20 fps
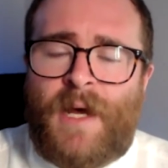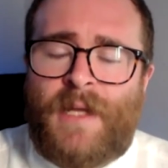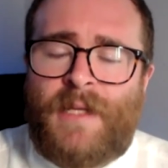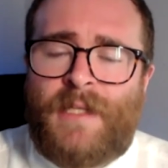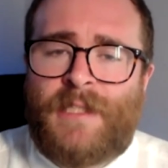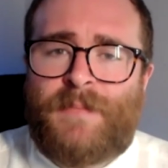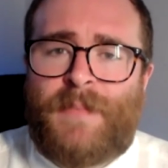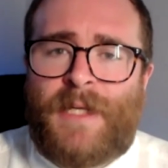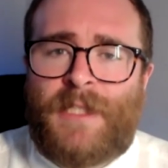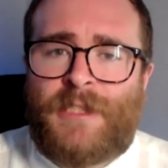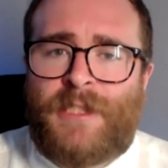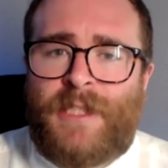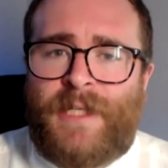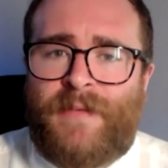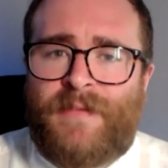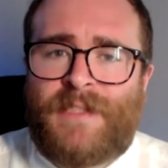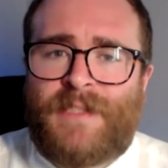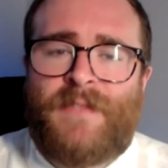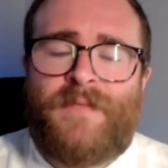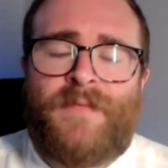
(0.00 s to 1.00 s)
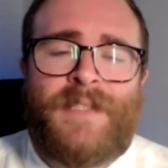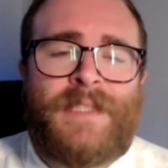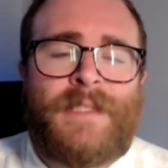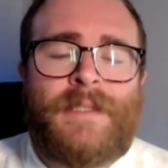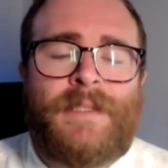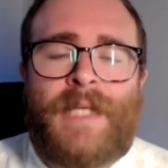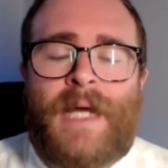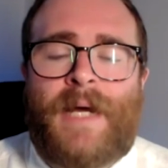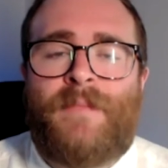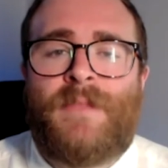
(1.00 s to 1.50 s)
and especially this is
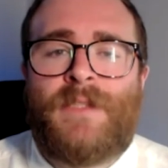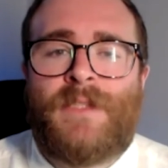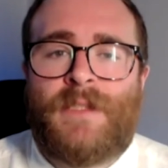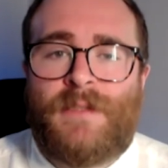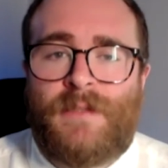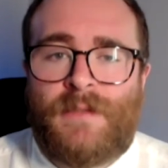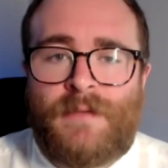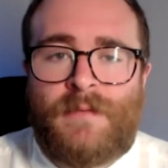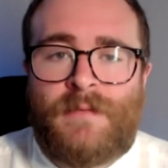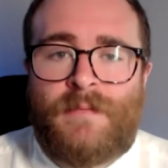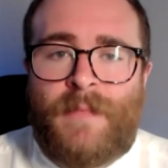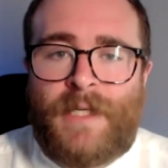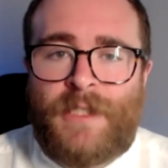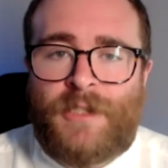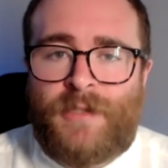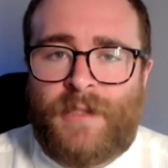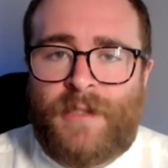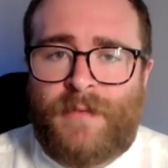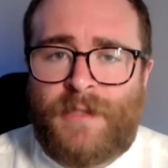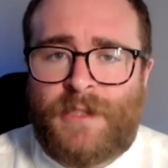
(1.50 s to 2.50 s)
an Amazon metric,